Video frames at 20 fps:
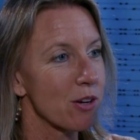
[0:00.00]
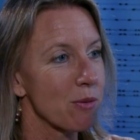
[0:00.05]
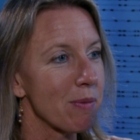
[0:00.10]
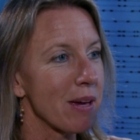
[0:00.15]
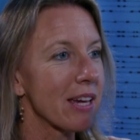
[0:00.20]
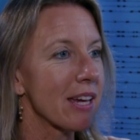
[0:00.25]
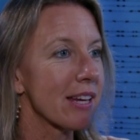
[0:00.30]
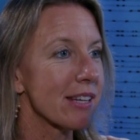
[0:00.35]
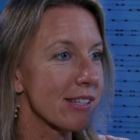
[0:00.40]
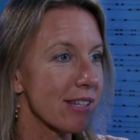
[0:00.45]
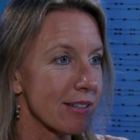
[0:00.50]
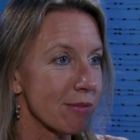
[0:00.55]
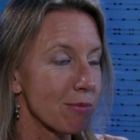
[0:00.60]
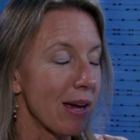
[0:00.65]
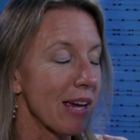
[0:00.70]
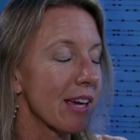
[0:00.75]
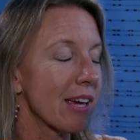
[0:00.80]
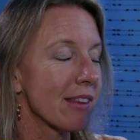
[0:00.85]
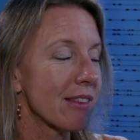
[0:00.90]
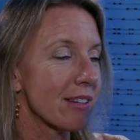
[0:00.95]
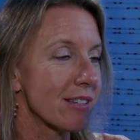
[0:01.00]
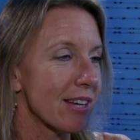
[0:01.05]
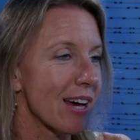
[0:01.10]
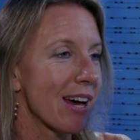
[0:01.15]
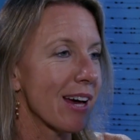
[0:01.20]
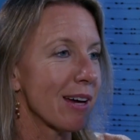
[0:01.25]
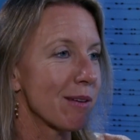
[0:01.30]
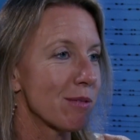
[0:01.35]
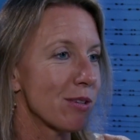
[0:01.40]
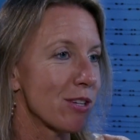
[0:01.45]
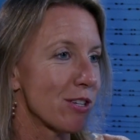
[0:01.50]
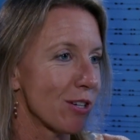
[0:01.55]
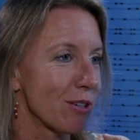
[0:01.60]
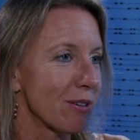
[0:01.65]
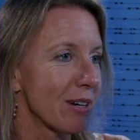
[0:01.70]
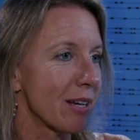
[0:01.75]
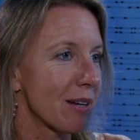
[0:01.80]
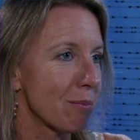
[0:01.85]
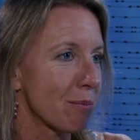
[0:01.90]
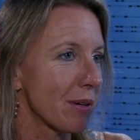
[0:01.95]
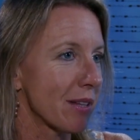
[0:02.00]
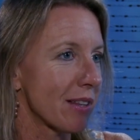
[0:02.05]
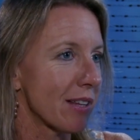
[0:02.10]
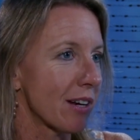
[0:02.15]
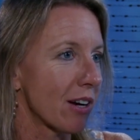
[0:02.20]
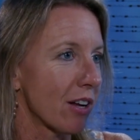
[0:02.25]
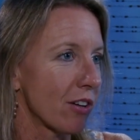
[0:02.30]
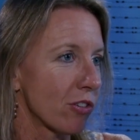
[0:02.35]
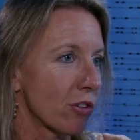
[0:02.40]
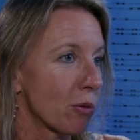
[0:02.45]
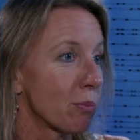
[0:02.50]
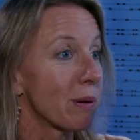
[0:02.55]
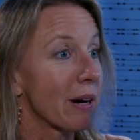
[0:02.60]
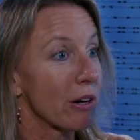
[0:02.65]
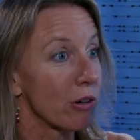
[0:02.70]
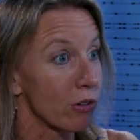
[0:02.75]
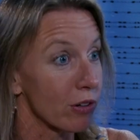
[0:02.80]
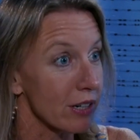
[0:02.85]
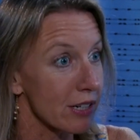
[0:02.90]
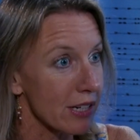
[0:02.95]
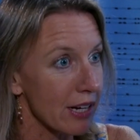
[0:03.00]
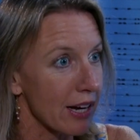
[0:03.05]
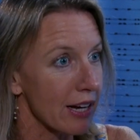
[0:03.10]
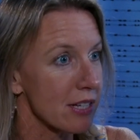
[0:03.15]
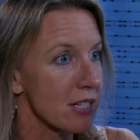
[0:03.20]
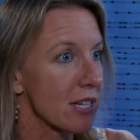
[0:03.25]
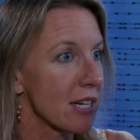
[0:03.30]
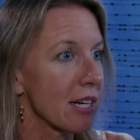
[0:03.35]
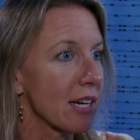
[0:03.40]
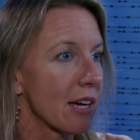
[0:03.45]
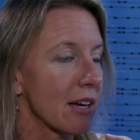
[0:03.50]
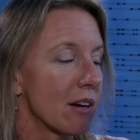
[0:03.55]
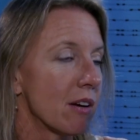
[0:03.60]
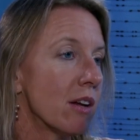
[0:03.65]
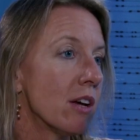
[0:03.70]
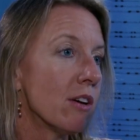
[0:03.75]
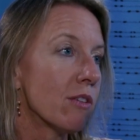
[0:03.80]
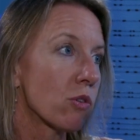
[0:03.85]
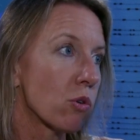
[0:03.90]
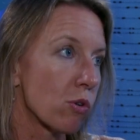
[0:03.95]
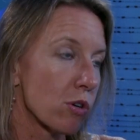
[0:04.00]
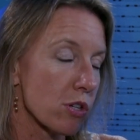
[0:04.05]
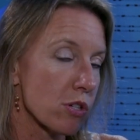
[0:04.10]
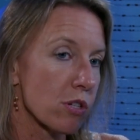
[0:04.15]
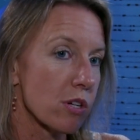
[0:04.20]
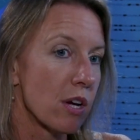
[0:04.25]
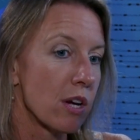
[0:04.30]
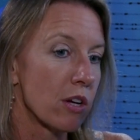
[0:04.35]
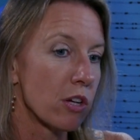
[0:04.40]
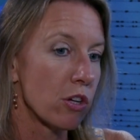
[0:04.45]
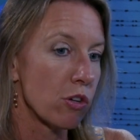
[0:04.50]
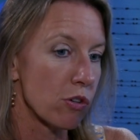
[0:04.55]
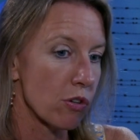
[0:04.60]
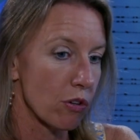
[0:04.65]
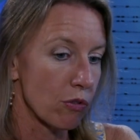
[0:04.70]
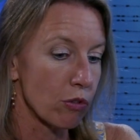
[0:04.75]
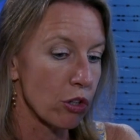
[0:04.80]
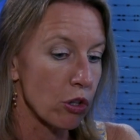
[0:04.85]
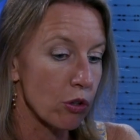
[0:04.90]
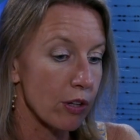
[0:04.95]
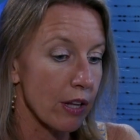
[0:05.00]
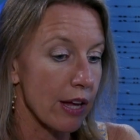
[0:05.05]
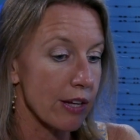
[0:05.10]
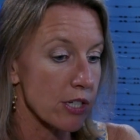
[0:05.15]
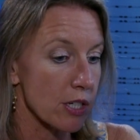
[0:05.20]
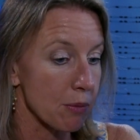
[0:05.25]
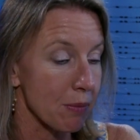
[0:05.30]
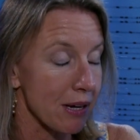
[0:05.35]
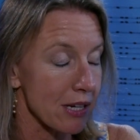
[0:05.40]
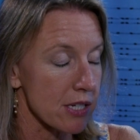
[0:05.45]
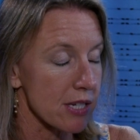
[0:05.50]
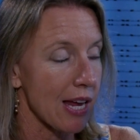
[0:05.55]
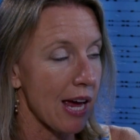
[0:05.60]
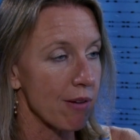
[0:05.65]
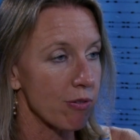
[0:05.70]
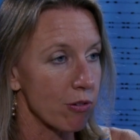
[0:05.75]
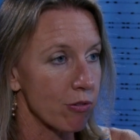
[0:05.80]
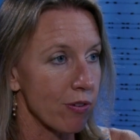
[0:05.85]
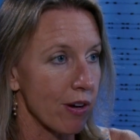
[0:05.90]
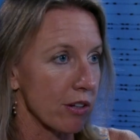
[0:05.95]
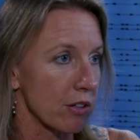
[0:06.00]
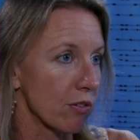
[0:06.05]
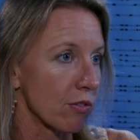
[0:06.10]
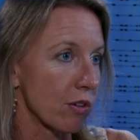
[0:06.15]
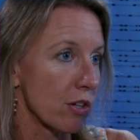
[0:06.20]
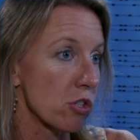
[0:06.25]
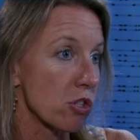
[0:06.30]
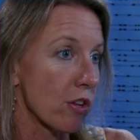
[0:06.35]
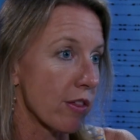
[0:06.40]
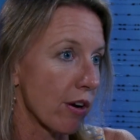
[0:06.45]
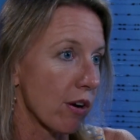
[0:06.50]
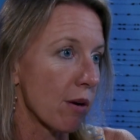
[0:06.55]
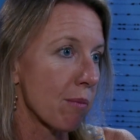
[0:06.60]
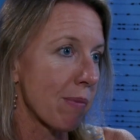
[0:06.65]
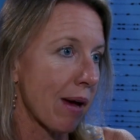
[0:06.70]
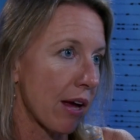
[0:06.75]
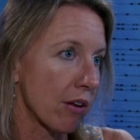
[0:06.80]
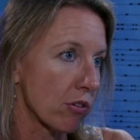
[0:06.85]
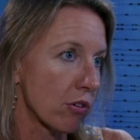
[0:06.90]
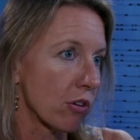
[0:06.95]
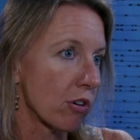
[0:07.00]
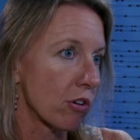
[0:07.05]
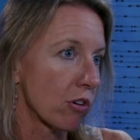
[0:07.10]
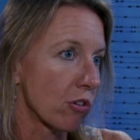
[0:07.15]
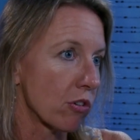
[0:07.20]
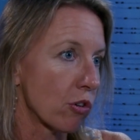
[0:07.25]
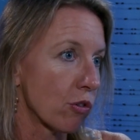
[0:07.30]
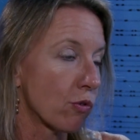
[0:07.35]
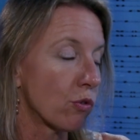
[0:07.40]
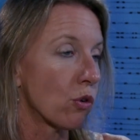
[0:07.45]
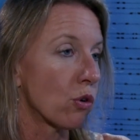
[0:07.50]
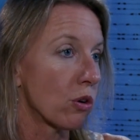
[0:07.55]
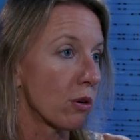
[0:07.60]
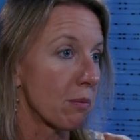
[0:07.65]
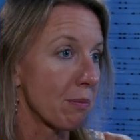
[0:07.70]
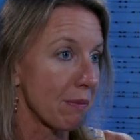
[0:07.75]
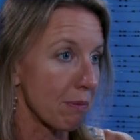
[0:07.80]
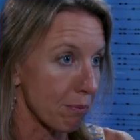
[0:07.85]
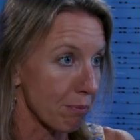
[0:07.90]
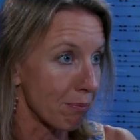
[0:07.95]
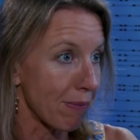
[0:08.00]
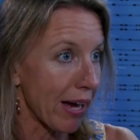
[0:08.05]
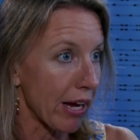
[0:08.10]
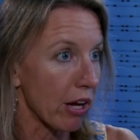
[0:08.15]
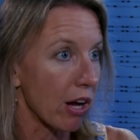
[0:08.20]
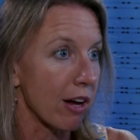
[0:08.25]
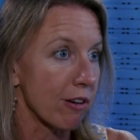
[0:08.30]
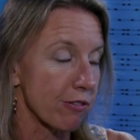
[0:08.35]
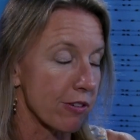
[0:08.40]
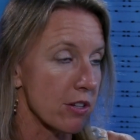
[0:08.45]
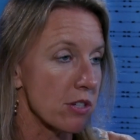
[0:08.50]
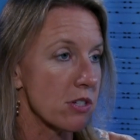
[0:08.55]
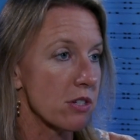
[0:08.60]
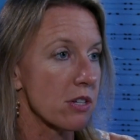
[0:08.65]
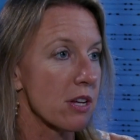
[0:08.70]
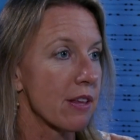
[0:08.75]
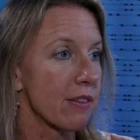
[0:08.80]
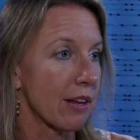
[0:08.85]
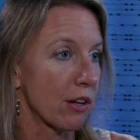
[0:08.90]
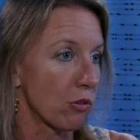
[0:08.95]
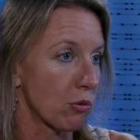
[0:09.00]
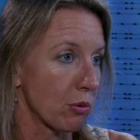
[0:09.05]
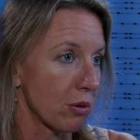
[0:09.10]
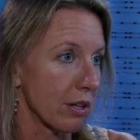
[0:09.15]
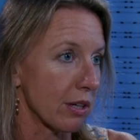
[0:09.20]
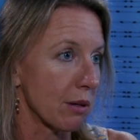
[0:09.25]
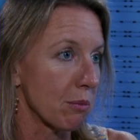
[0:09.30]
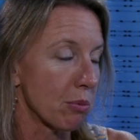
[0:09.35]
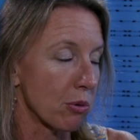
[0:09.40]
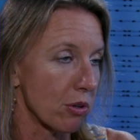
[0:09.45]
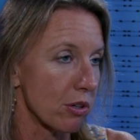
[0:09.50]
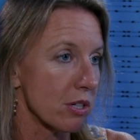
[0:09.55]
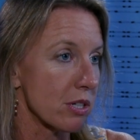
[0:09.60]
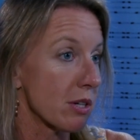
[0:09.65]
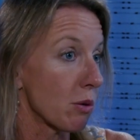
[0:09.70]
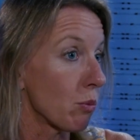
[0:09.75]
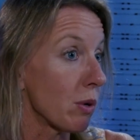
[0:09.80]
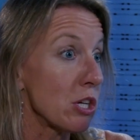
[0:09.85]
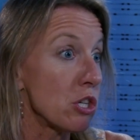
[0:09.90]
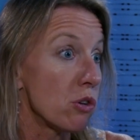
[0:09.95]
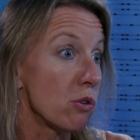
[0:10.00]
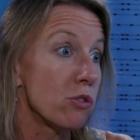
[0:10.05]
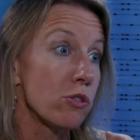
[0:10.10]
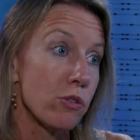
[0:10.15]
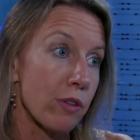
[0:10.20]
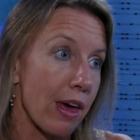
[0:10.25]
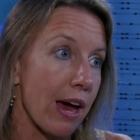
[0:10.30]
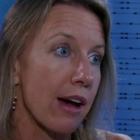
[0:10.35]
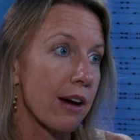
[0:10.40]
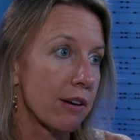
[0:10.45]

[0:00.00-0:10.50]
making the time to do it, but then also prioritizing, and of course utilizing my staff effectively so they're ambassadors for my office. That's really important, and we do that.